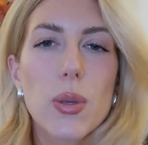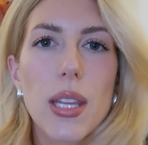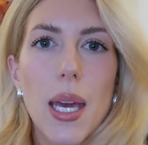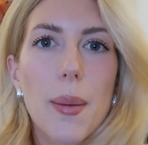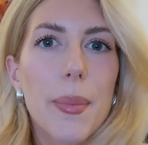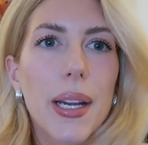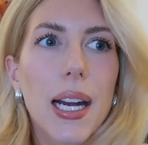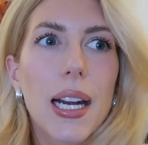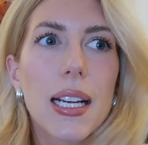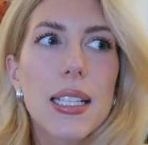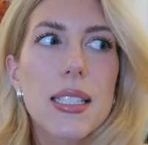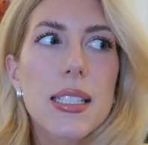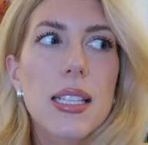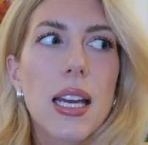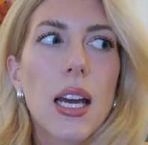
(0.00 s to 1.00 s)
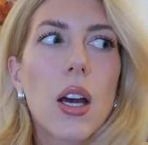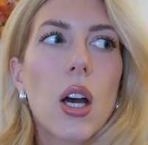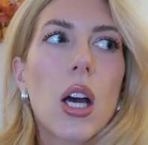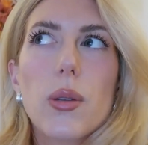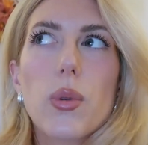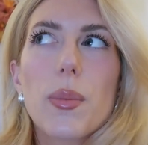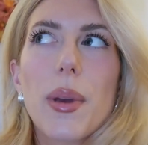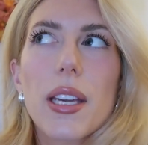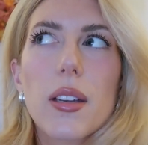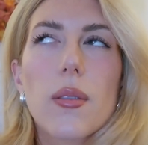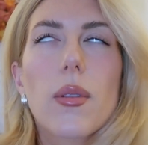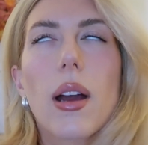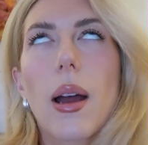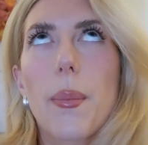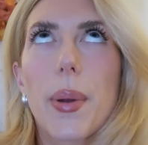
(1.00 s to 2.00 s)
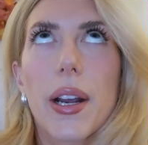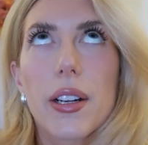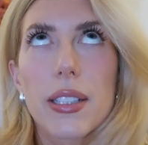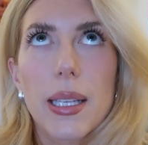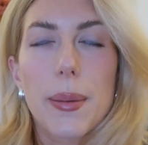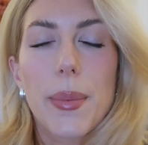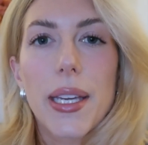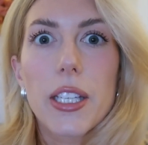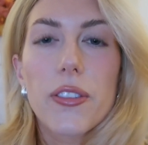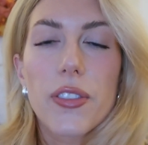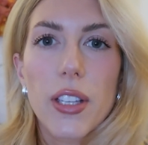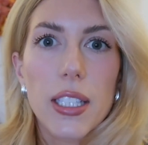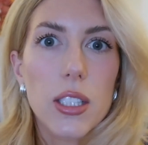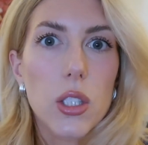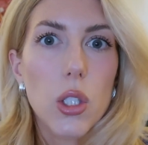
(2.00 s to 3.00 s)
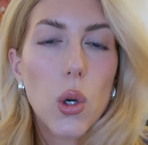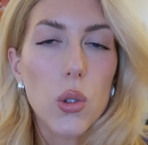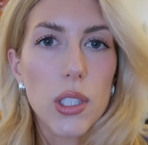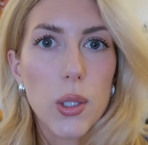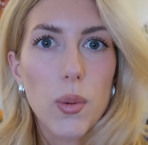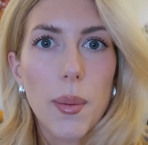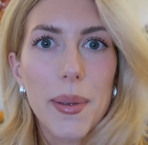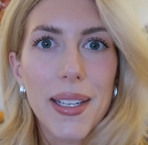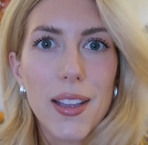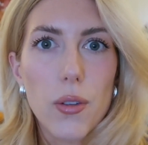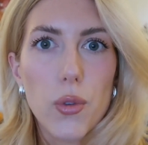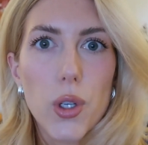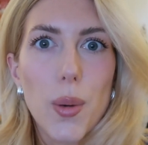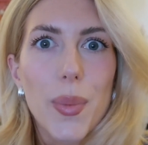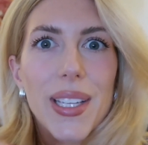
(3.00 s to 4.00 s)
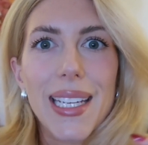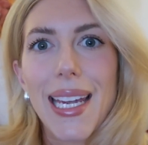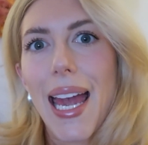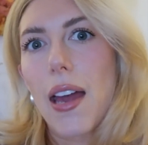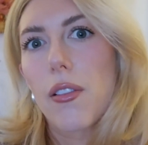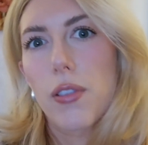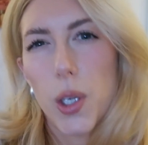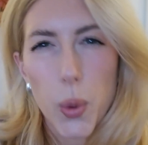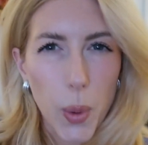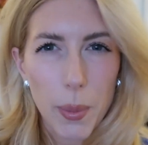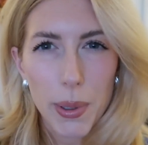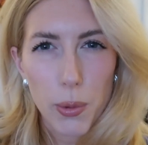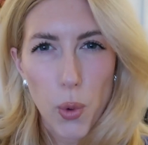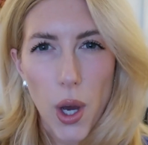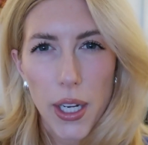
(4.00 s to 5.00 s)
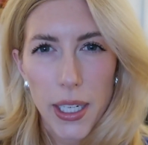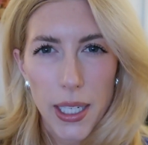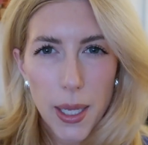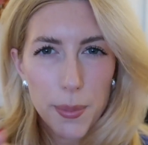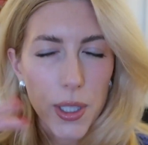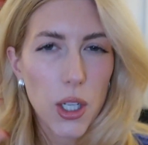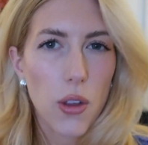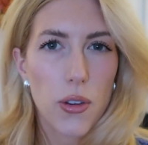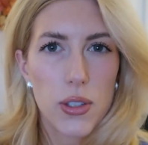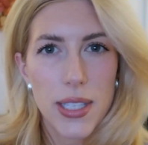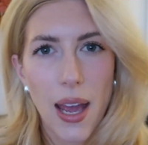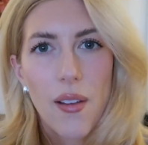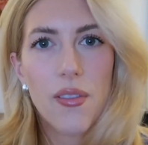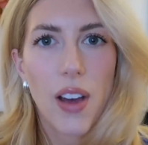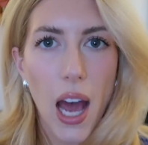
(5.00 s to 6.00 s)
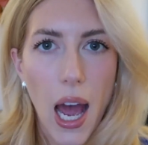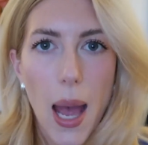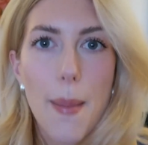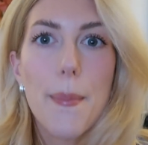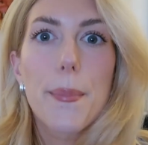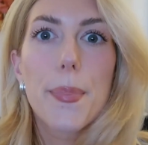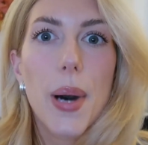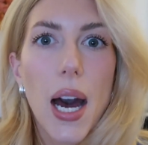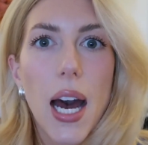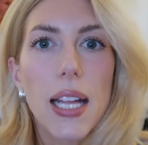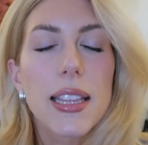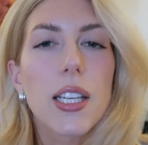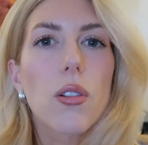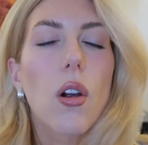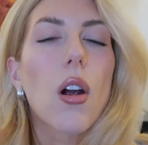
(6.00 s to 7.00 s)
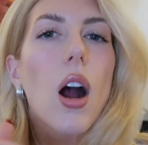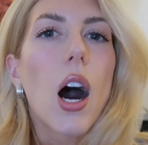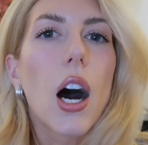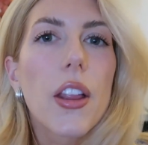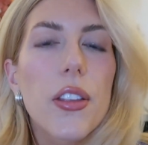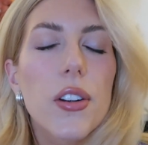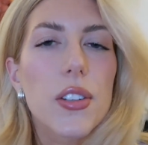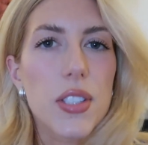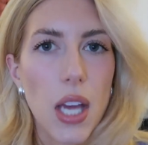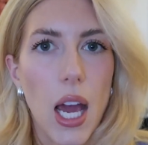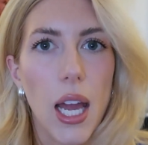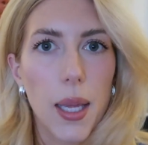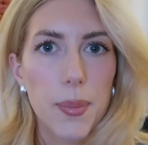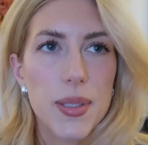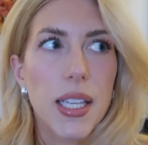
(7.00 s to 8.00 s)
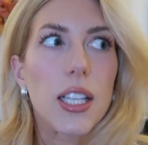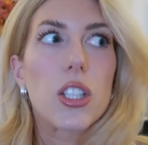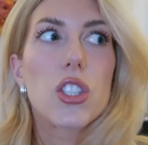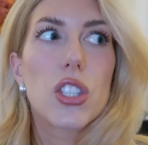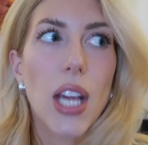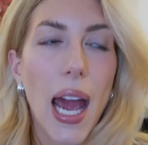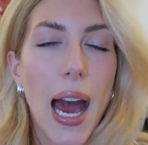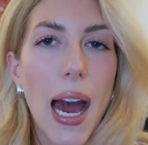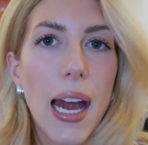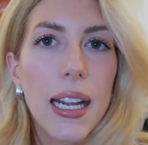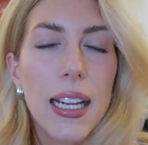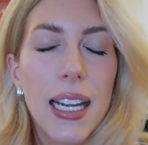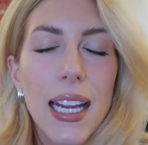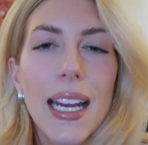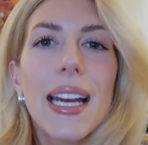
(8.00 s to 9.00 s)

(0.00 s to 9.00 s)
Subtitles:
with him because he would apparently make you feel like the only woman in the room, but like every woman wanted him. You know, there's that vibe. But there are other types, like Jack,